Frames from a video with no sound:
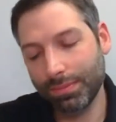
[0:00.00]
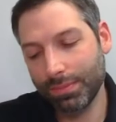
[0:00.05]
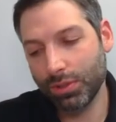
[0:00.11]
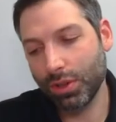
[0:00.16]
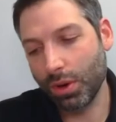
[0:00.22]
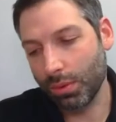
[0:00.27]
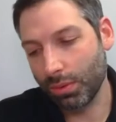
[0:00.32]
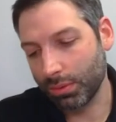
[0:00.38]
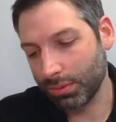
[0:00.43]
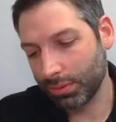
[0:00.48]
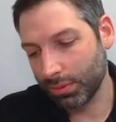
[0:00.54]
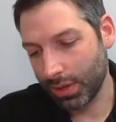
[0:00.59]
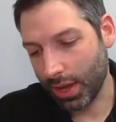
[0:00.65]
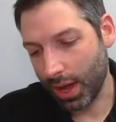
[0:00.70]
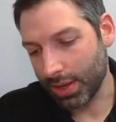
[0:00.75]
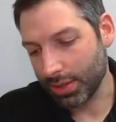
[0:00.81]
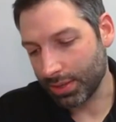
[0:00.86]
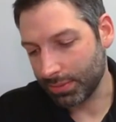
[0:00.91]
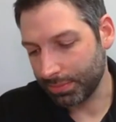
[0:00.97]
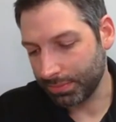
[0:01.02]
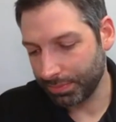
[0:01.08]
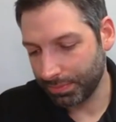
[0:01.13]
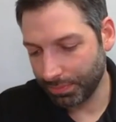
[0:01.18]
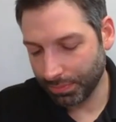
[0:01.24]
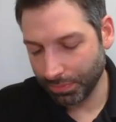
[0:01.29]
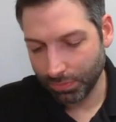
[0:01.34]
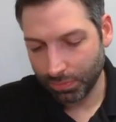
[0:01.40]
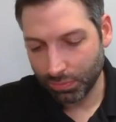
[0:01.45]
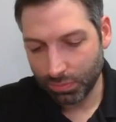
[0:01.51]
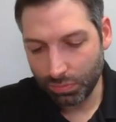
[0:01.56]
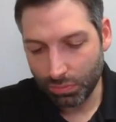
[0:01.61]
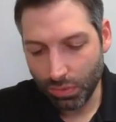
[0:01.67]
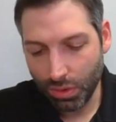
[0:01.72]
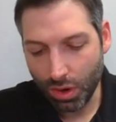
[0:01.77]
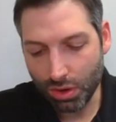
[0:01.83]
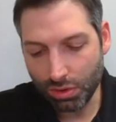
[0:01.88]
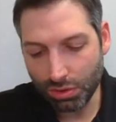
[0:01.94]
So guys,
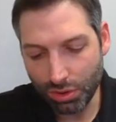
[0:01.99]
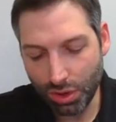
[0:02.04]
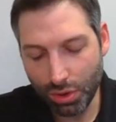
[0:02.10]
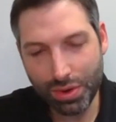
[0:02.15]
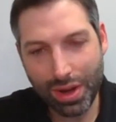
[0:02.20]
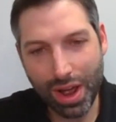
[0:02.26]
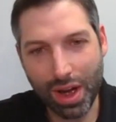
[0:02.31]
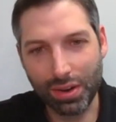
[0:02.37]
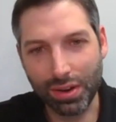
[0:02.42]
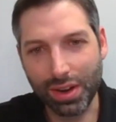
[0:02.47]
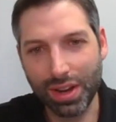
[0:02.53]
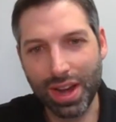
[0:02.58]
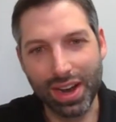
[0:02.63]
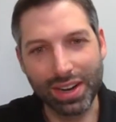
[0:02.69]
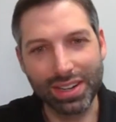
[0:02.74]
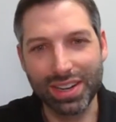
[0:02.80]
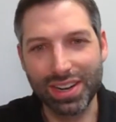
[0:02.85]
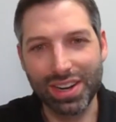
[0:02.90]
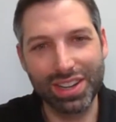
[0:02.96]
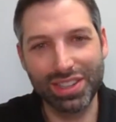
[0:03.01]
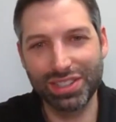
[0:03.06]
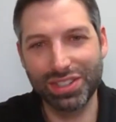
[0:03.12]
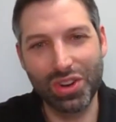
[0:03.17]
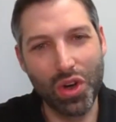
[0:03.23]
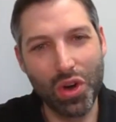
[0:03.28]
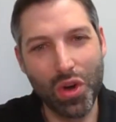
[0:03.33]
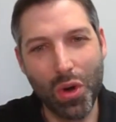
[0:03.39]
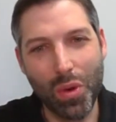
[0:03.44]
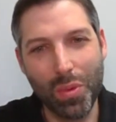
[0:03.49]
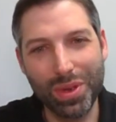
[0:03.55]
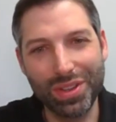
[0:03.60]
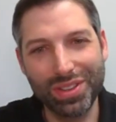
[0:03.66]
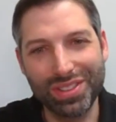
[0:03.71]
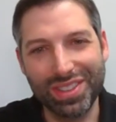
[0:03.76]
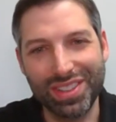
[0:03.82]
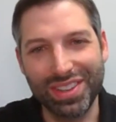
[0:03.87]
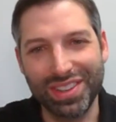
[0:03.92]
slow down, connect. And it's not
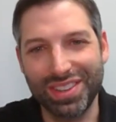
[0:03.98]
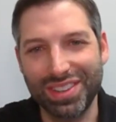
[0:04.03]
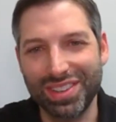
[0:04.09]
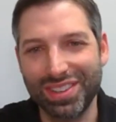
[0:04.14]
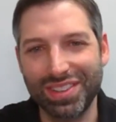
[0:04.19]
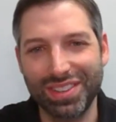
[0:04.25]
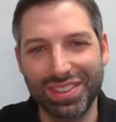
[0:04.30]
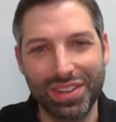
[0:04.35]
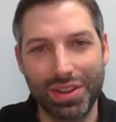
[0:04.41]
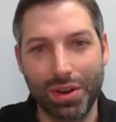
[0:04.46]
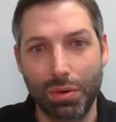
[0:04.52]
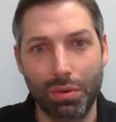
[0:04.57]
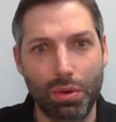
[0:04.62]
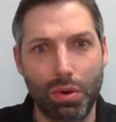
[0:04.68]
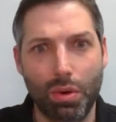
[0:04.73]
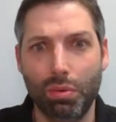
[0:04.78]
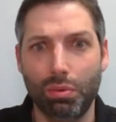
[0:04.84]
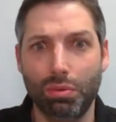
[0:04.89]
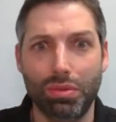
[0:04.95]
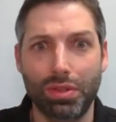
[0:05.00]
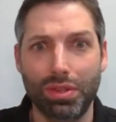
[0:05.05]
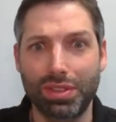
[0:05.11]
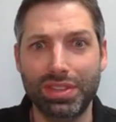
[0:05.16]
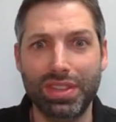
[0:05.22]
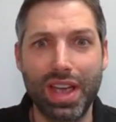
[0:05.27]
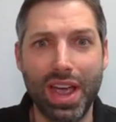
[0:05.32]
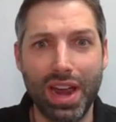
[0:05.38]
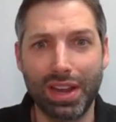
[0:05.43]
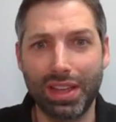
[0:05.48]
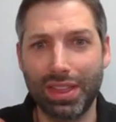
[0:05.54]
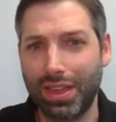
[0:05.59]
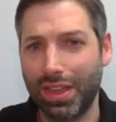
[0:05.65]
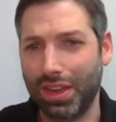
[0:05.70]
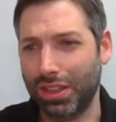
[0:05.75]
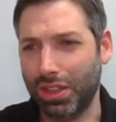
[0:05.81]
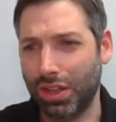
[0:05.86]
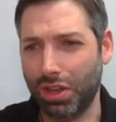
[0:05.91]
always the tech
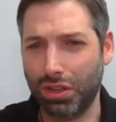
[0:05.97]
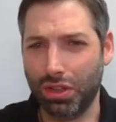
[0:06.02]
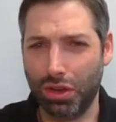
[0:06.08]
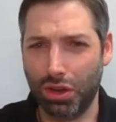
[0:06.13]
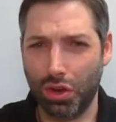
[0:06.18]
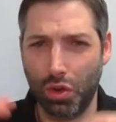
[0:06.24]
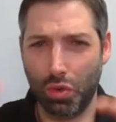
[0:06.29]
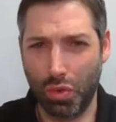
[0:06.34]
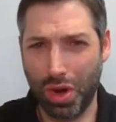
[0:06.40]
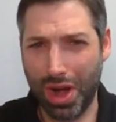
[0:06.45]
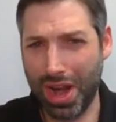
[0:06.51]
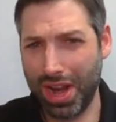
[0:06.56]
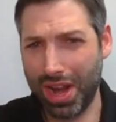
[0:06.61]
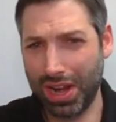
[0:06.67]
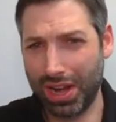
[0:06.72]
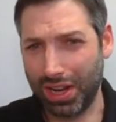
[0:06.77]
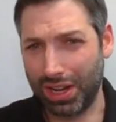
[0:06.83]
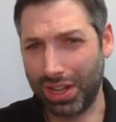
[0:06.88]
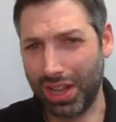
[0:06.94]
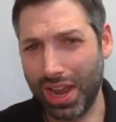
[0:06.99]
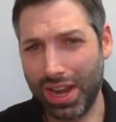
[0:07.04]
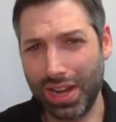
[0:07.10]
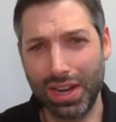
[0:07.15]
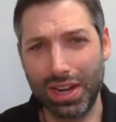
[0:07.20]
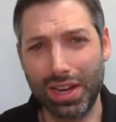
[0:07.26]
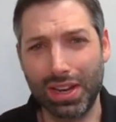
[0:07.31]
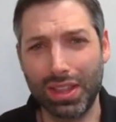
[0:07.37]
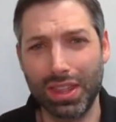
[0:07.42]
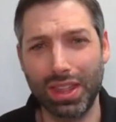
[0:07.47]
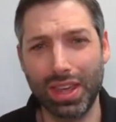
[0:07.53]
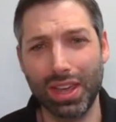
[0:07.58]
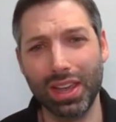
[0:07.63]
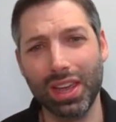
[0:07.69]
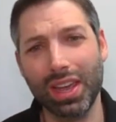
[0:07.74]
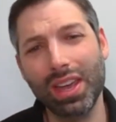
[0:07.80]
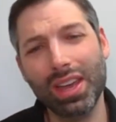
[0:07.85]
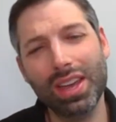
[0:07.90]
thing, the great enlightened
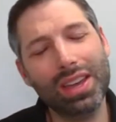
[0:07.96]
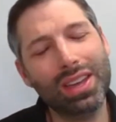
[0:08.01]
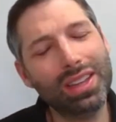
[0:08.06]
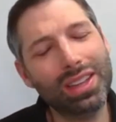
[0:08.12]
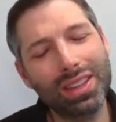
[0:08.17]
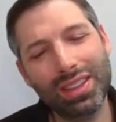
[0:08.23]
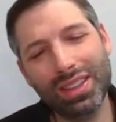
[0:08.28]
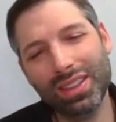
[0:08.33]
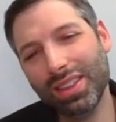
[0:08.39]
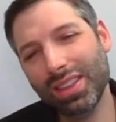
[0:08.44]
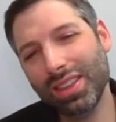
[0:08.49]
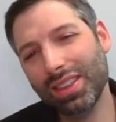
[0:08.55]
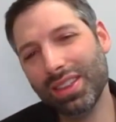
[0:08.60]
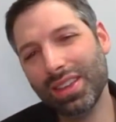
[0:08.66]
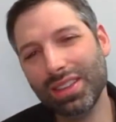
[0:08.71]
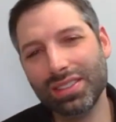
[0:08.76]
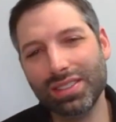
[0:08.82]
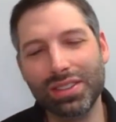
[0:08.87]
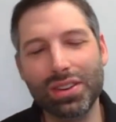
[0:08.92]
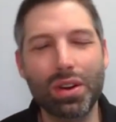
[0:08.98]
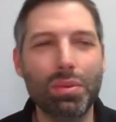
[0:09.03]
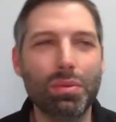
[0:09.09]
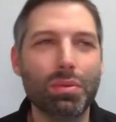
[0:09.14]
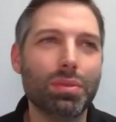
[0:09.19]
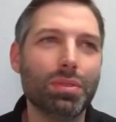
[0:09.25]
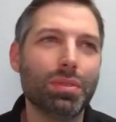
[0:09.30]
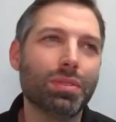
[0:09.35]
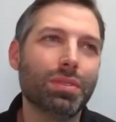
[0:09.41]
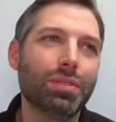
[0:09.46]
thing. That's not